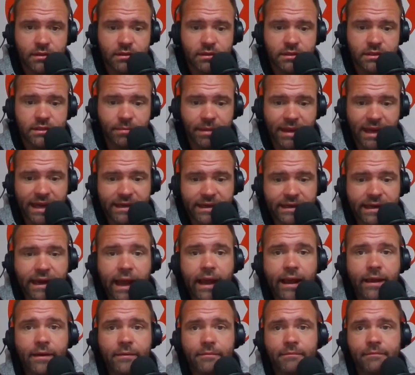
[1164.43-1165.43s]
it's a bad
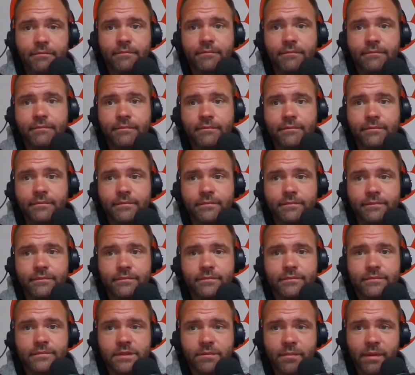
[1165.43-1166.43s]
day.
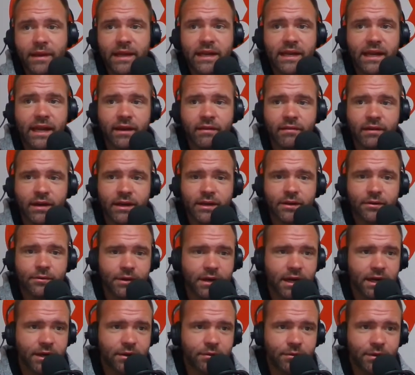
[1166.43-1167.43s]
It's a bad day. I
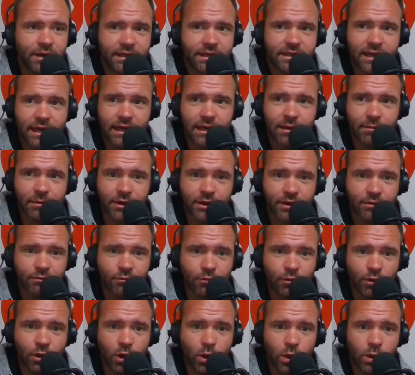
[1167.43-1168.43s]
don't. I don't want to talk about it.
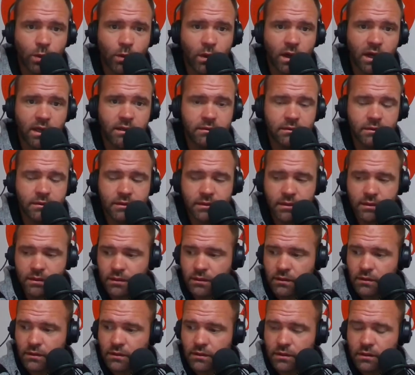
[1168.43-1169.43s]
We're zero 1
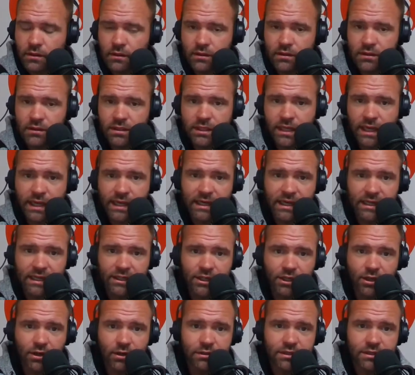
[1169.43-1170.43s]
taking on
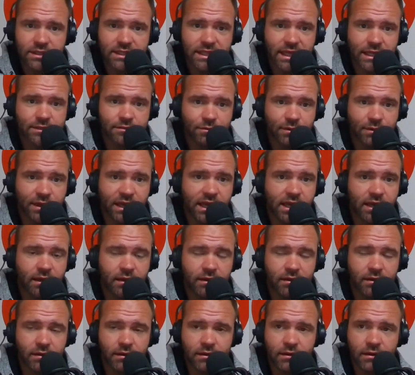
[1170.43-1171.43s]
the Colts next week.
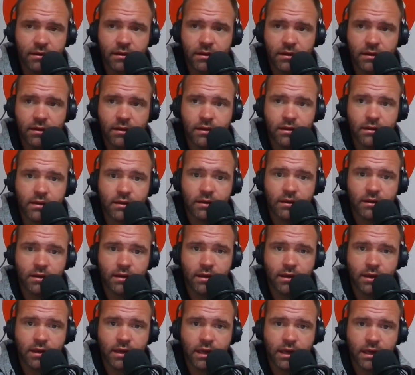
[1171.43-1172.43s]

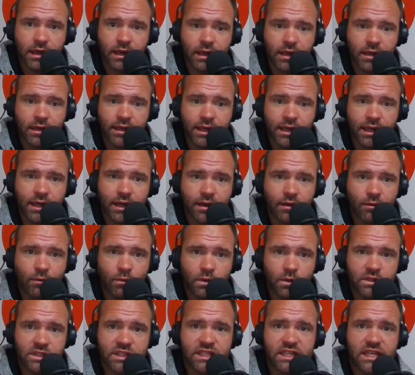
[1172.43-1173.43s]
And uh,
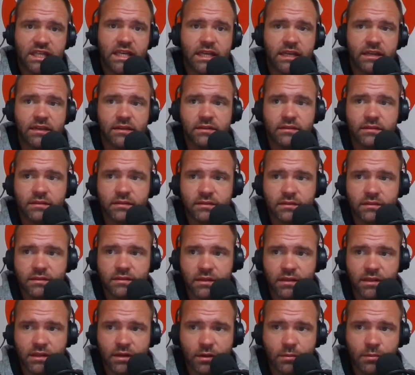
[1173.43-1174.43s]
we'll see,
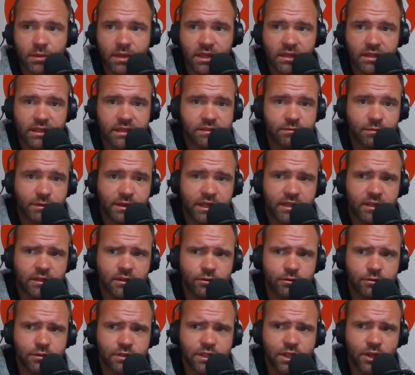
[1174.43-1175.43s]
you know, but at least we didn't
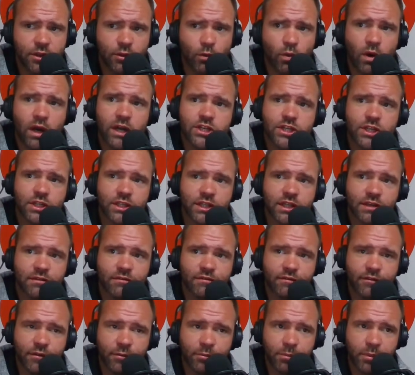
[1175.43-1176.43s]
lose to the Washington
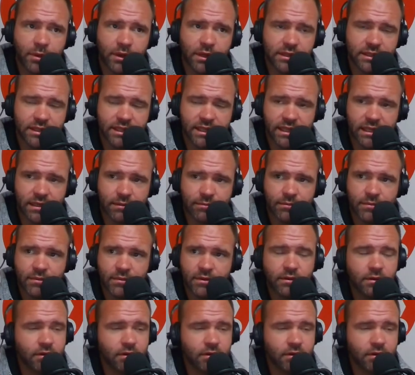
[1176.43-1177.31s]
football team.